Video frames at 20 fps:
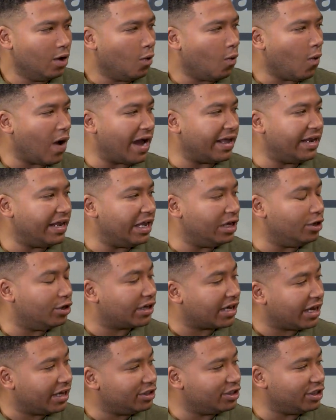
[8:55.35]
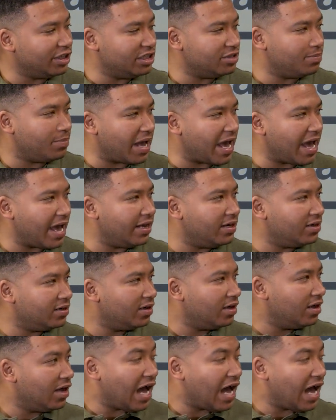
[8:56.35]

wine education is bad.